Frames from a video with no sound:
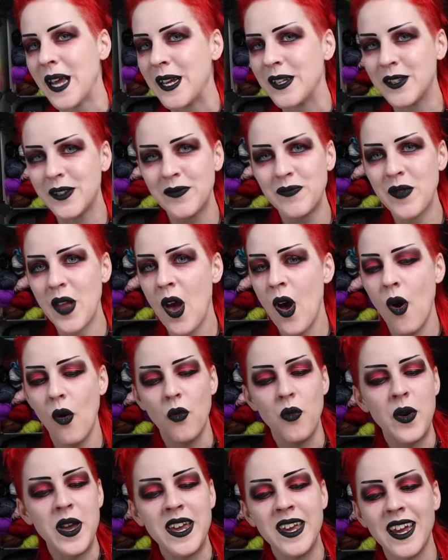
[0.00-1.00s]
this.
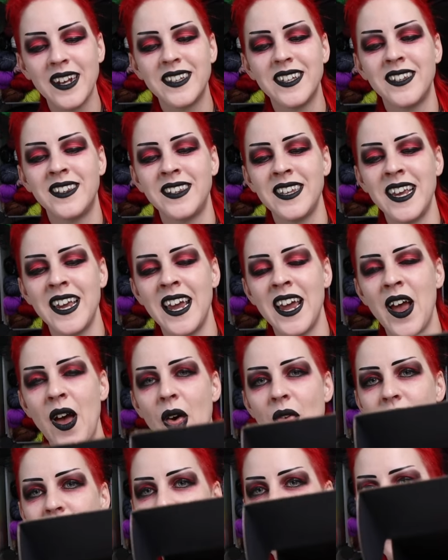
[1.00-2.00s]
We get to see
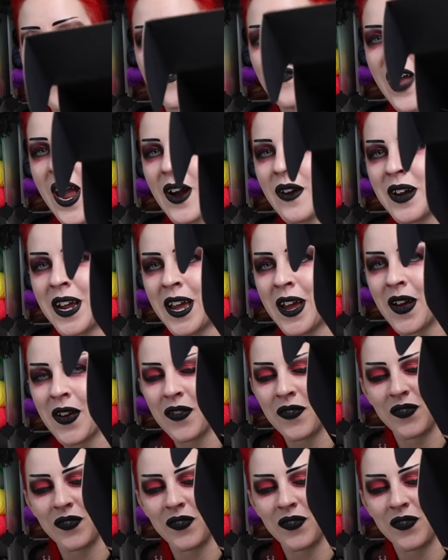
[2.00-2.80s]
the very